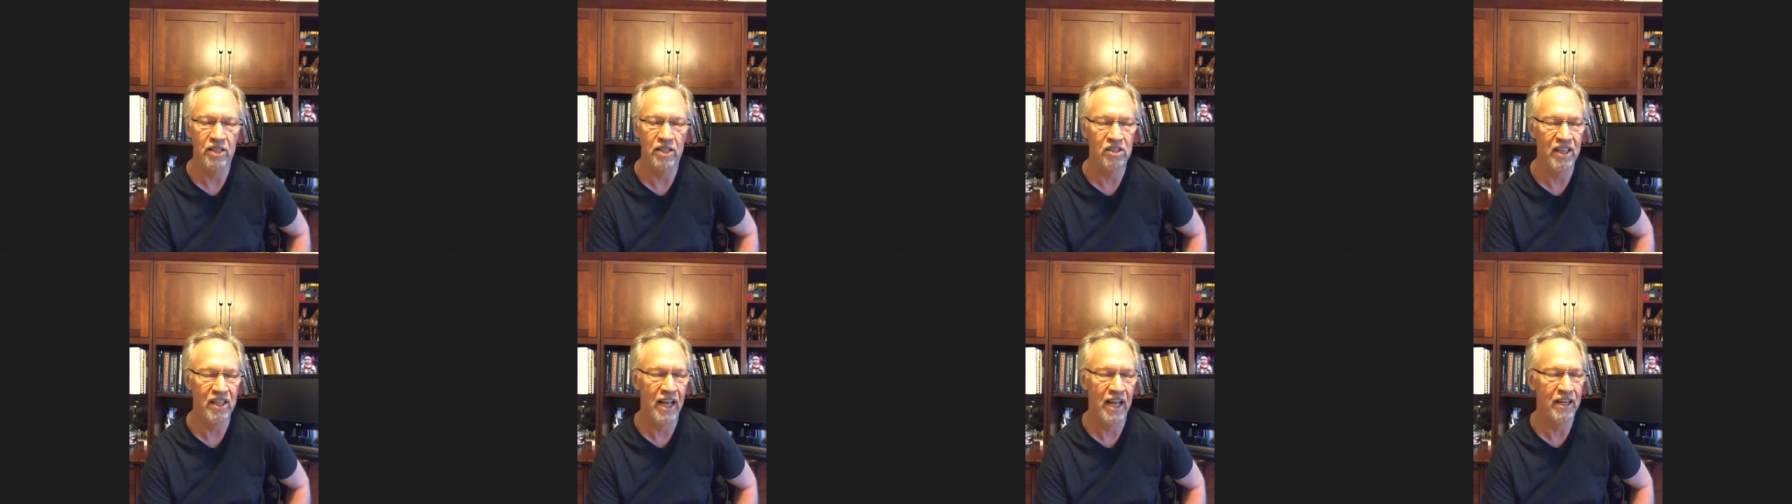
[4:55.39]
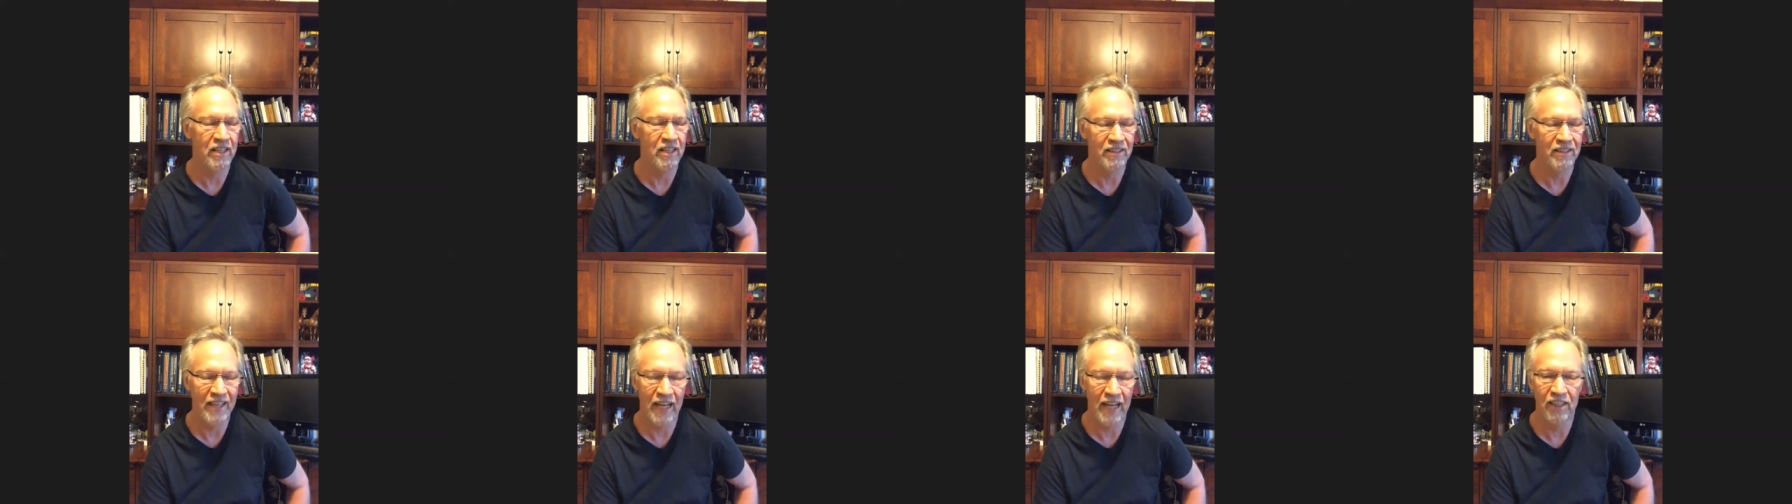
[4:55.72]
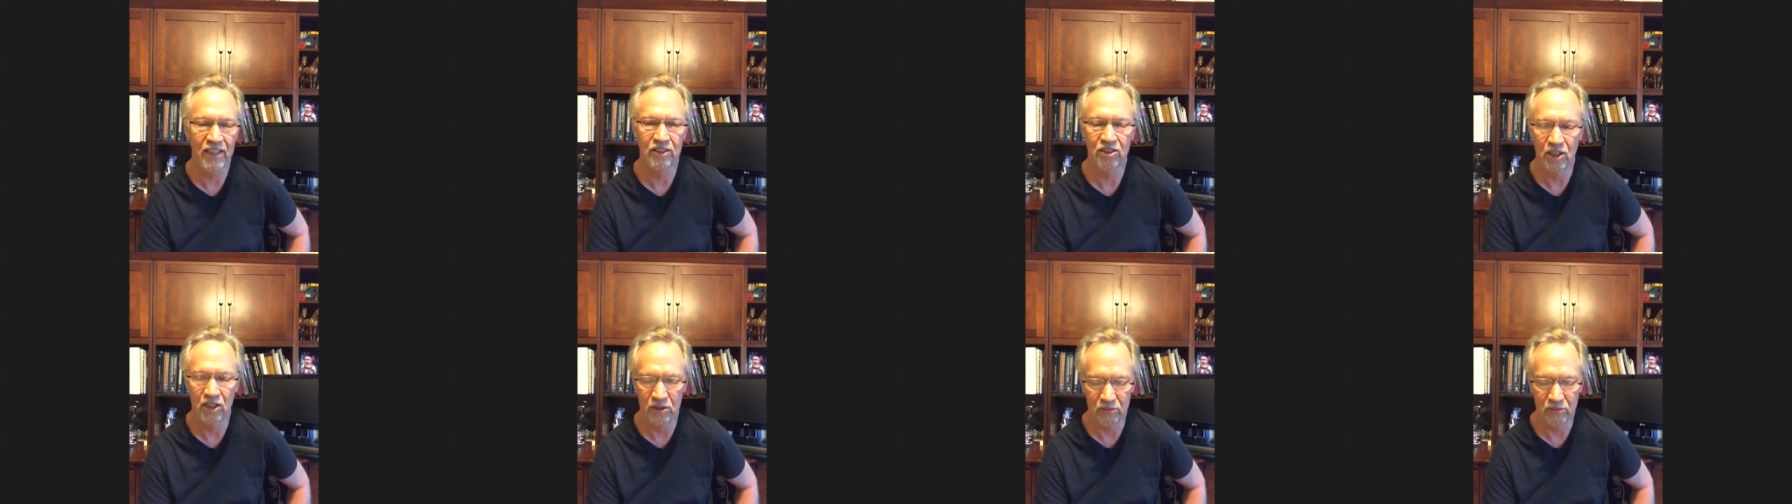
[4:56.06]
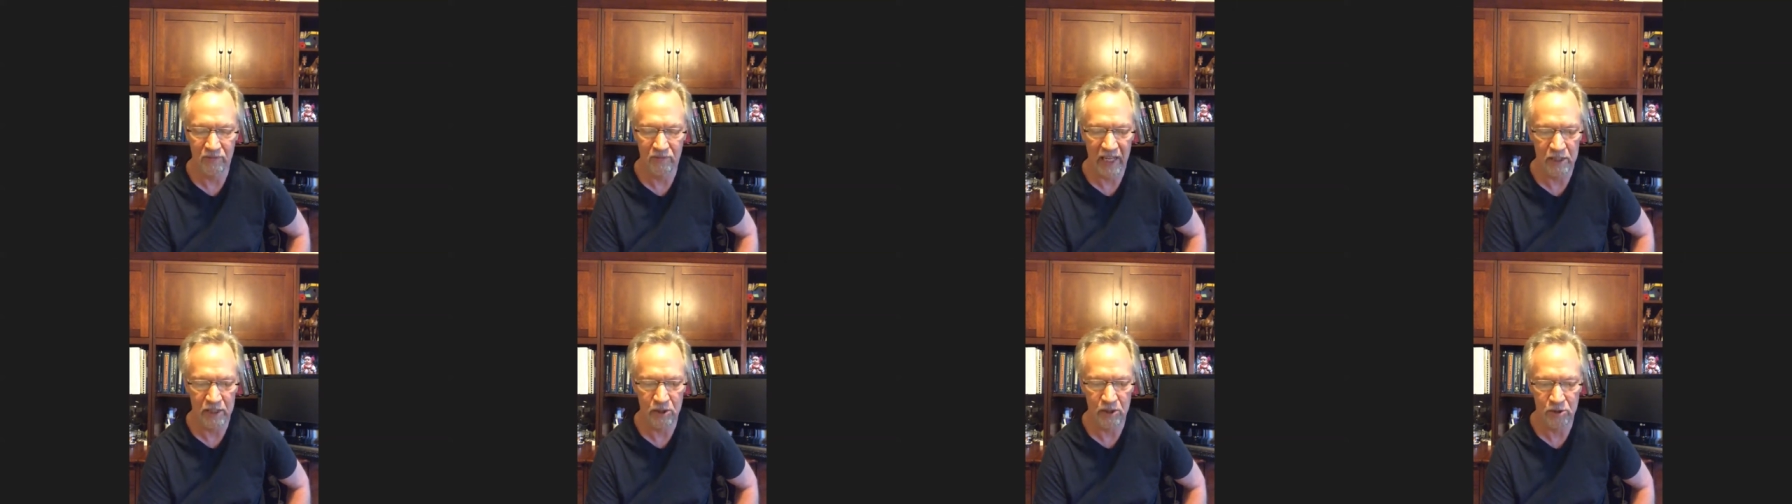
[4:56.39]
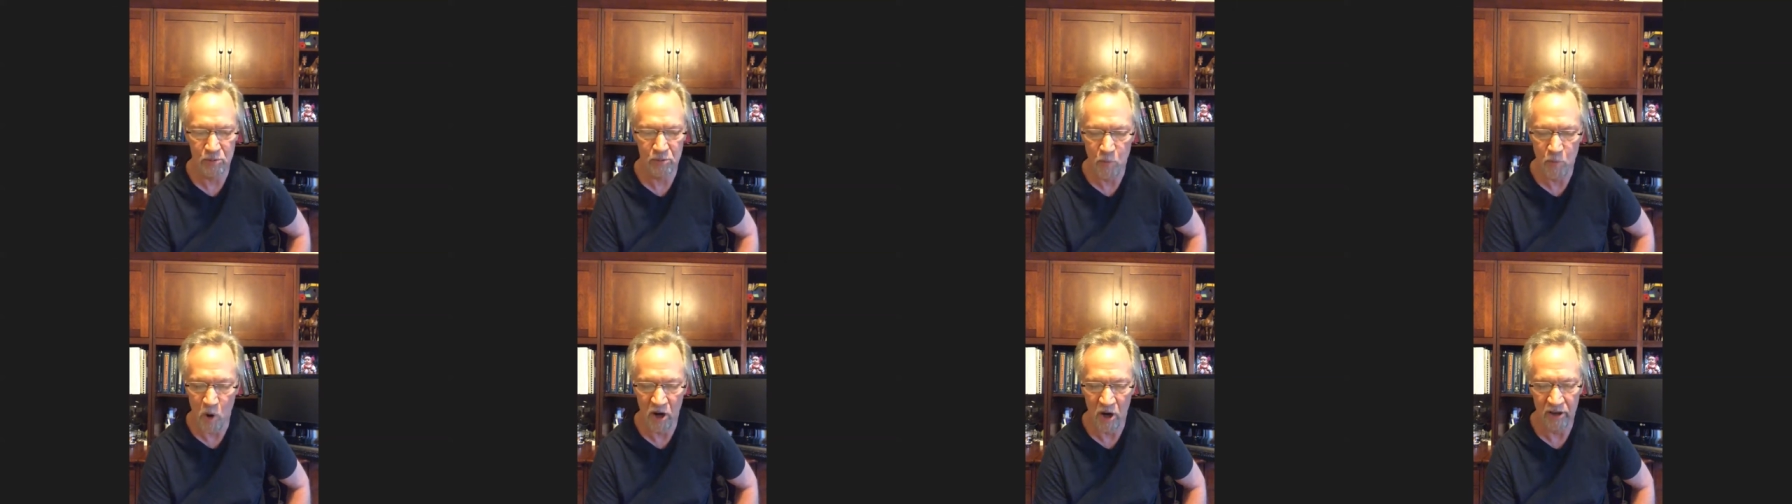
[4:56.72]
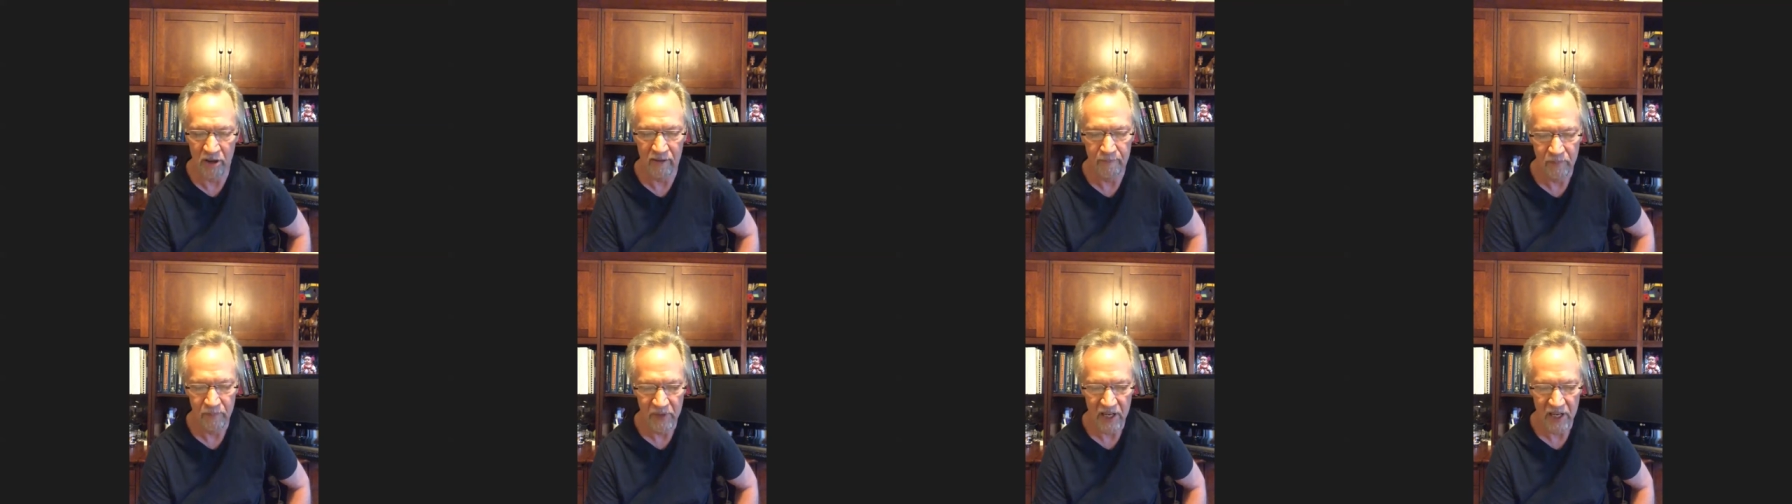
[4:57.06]
that's smart.
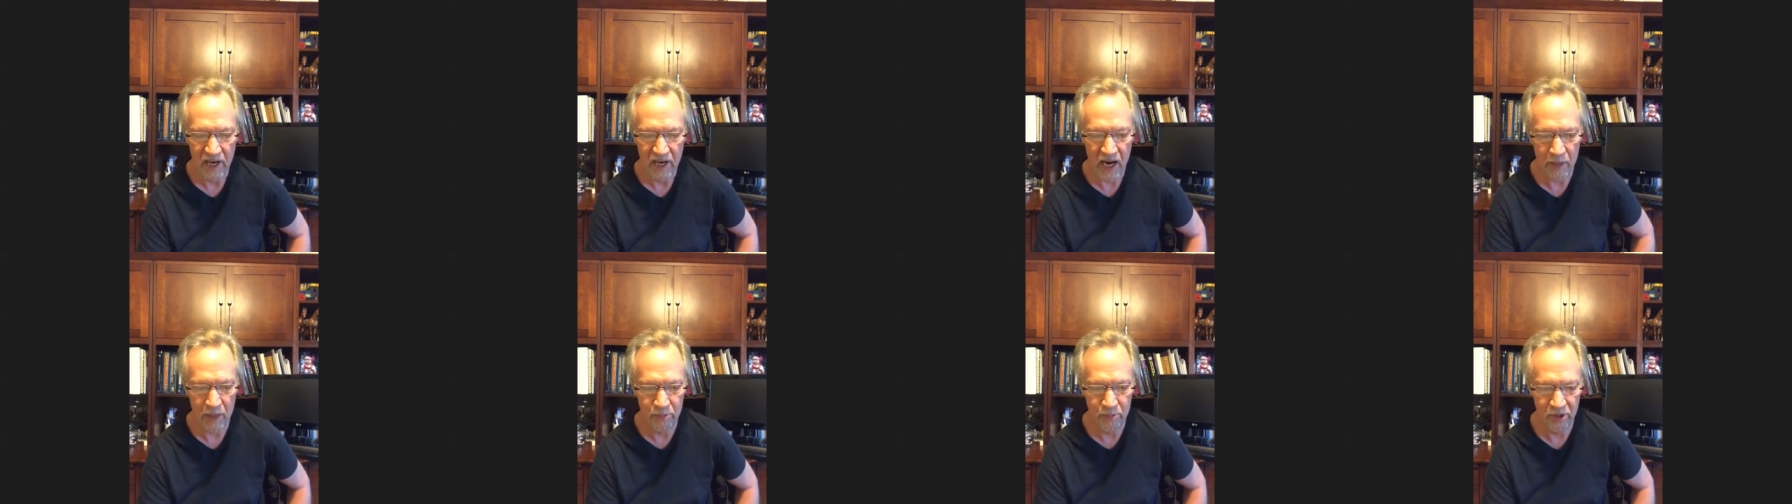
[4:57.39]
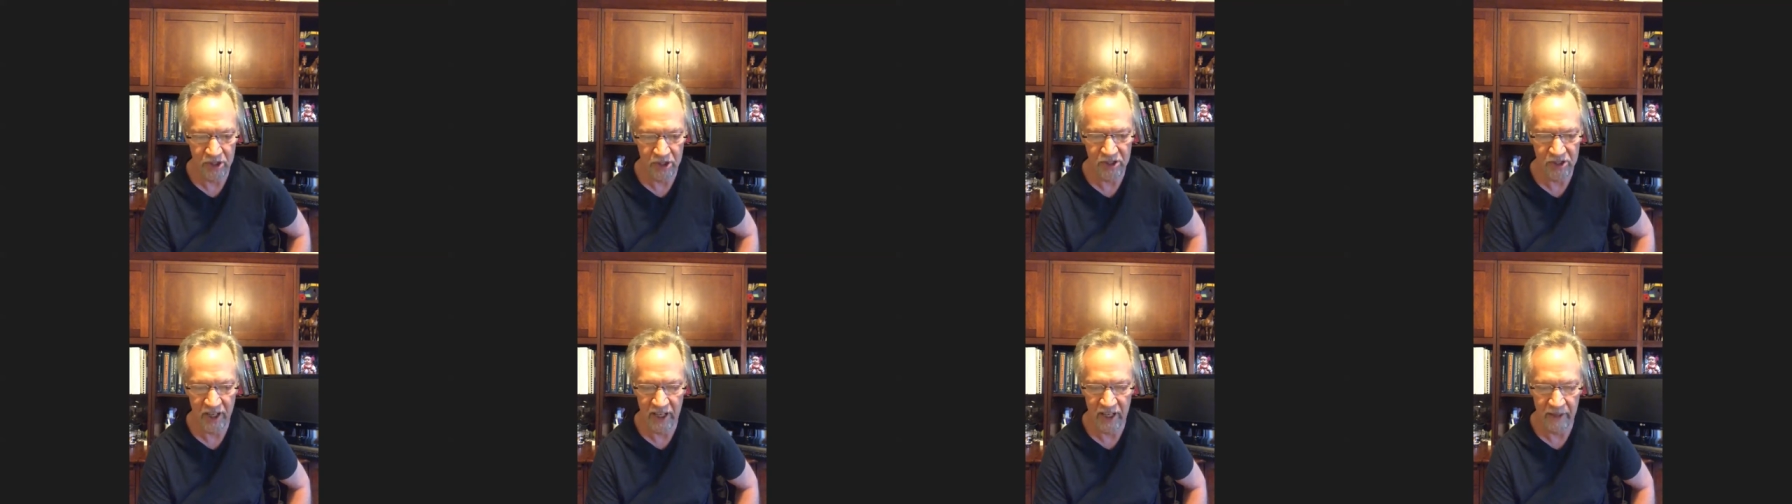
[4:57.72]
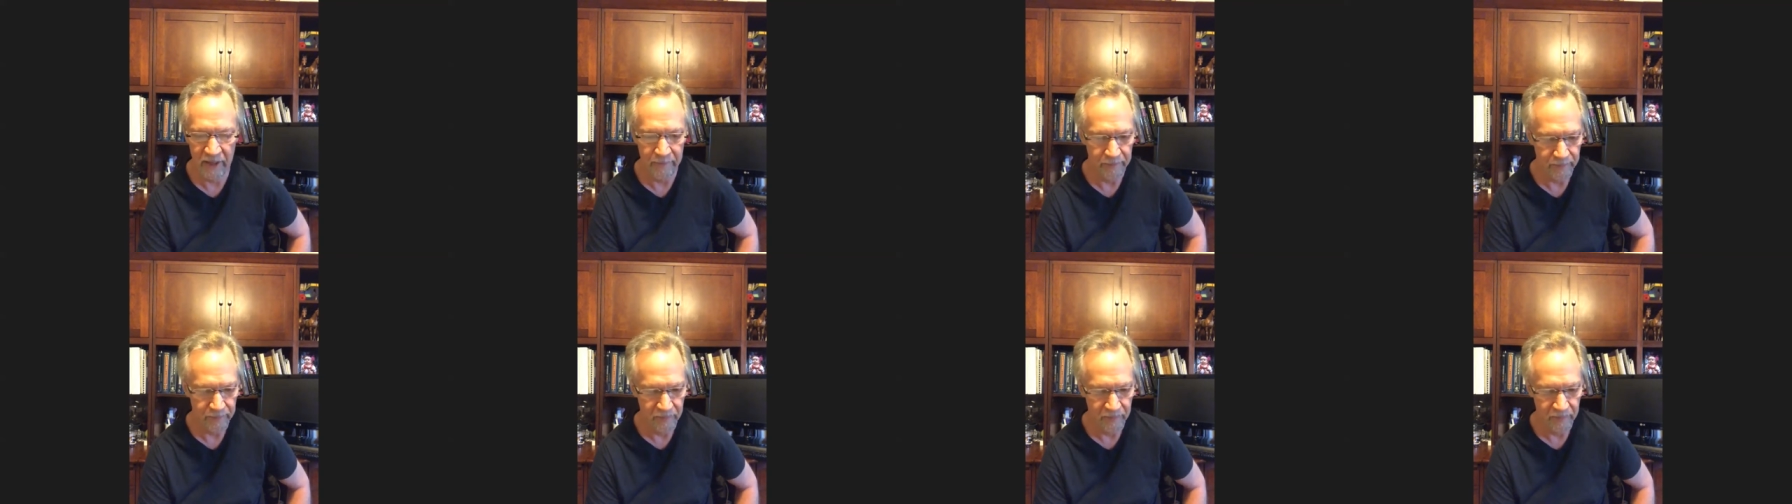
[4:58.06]
I appreciate it.